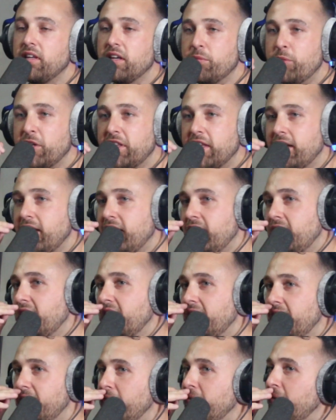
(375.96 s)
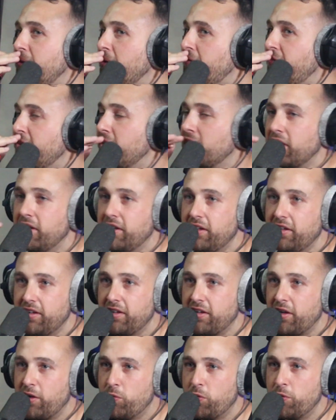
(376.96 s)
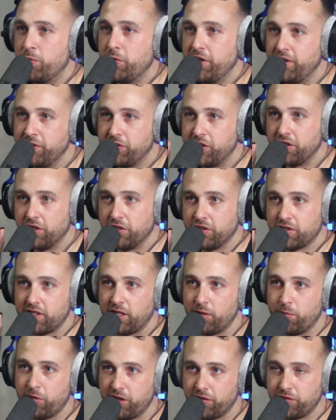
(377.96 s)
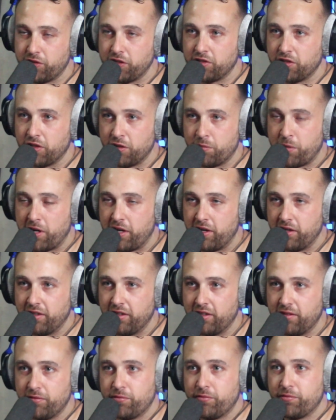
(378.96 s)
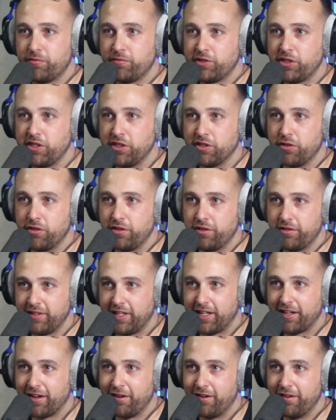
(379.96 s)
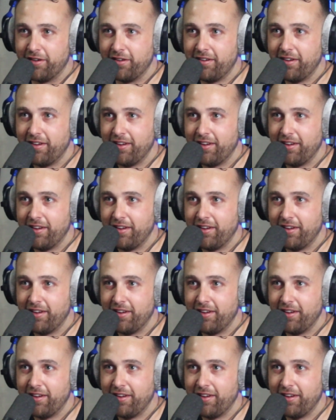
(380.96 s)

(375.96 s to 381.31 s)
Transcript: Yeah, but they hear a woman, if she goes clubbing, if she's got a partner, she's like a hoe.